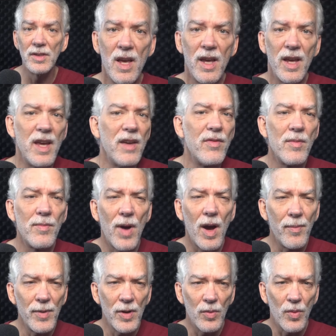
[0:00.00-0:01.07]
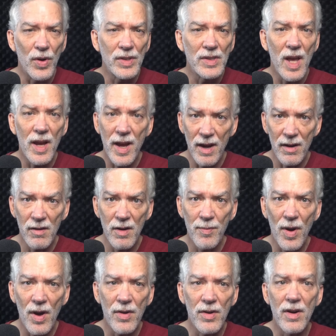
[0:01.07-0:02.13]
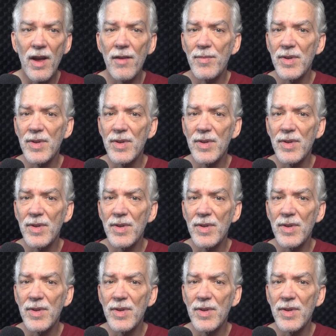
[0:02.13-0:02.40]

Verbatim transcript: Even popular works like Harry Potter have